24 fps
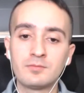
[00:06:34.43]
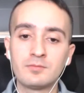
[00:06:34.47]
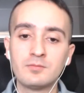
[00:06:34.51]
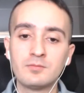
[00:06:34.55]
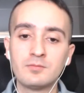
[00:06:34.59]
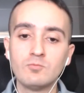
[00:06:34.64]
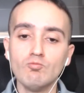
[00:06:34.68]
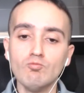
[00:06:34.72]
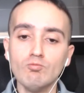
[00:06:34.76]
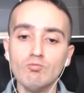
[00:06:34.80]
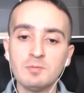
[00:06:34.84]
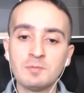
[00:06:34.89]

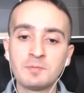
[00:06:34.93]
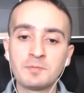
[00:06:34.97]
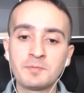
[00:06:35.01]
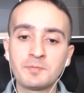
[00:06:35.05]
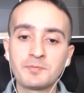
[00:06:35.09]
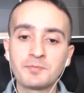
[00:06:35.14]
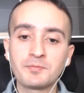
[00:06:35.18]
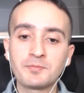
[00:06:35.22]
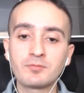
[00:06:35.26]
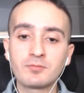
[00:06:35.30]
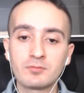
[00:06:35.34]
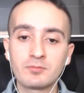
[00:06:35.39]
wins
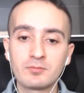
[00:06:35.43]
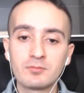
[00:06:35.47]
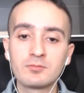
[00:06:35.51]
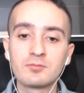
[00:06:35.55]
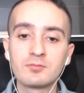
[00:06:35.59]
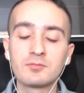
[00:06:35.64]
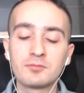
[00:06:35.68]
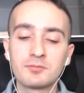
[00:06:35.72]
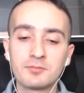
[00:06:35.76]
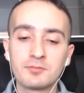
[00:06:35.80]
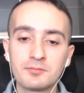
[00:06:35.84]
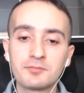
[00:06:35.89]
that compound
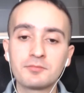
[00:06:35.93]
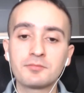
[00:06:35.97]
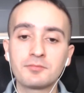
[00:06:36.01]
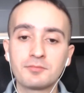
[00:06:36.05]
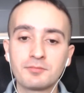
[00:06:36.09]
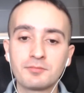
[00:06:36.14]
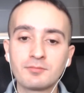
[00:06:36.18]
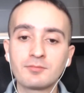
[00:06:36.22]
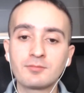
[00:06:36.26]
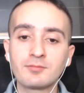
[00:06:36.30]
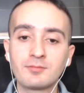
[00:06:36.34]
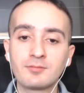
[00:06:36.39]
over time.
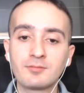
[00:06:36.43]
So for